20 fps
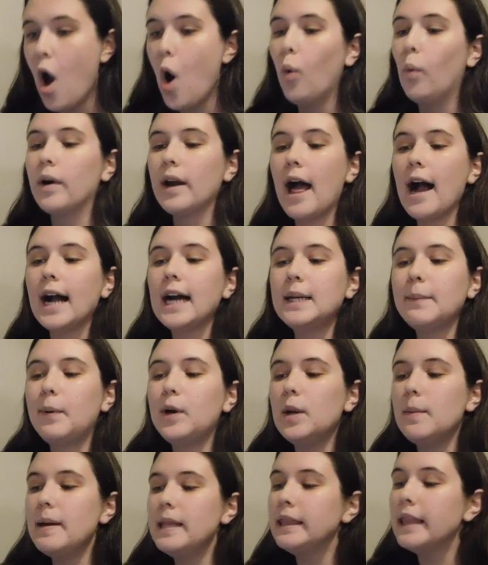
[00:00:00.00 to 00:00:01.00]
We're not going to
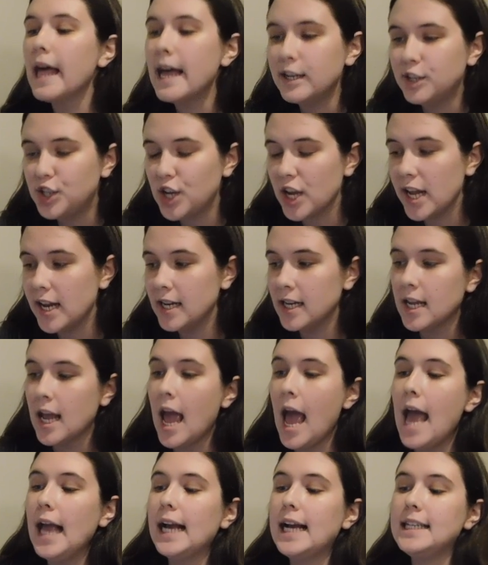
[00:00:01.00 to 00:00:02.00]
put him in legend
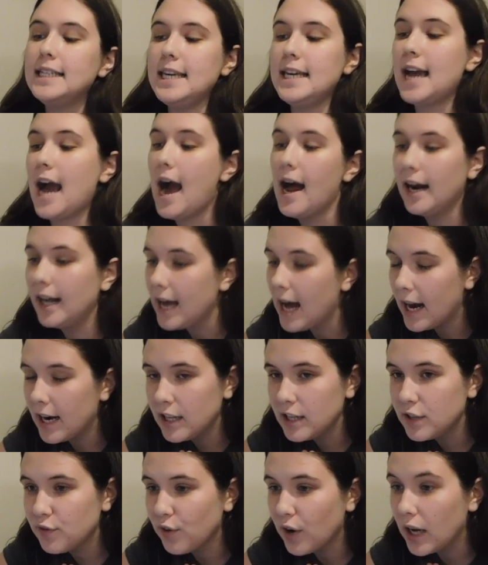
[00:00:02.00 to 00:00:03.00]
because he kind of got
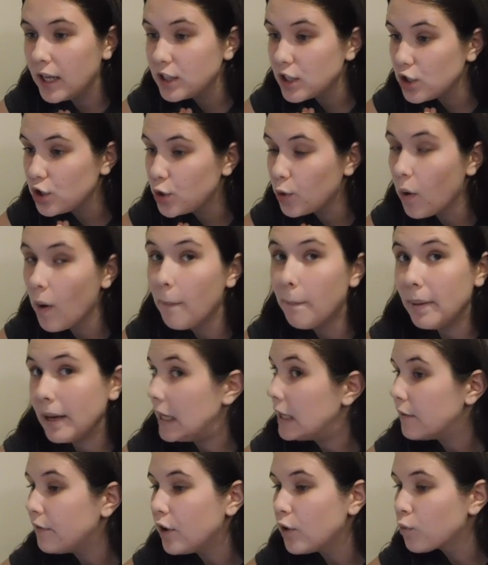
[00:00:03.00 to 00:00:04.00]
his friends into a bit
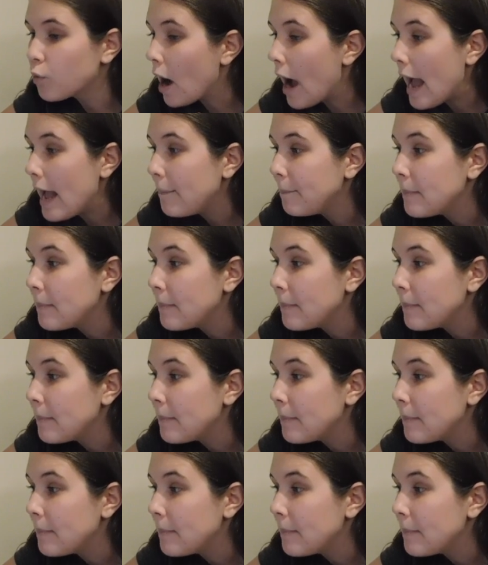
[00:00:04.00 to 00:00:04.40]
of a rut.